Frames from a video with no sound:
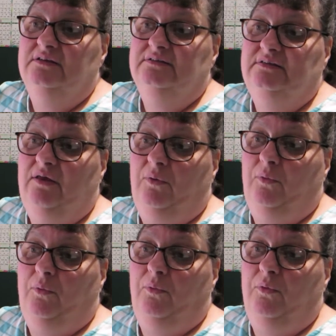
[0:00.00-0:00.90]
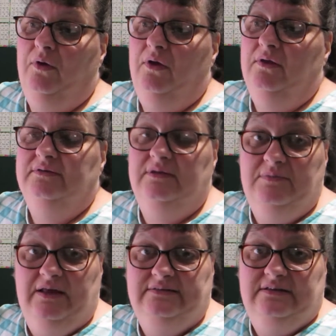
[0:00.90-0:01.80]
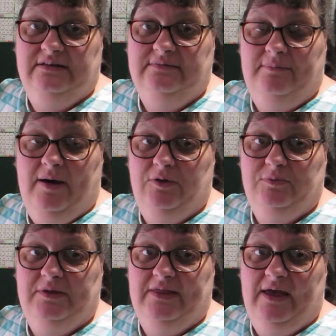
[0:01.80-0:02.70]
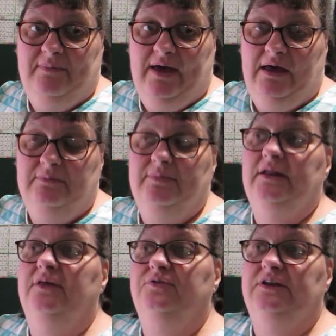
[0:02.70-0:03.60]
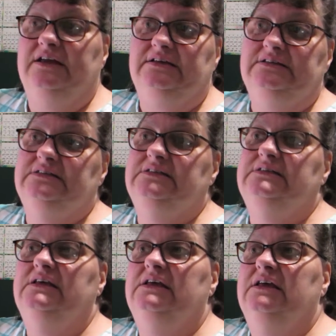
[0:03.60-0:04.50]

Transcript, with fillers: So some days it doesn't bother me that bad, but other days,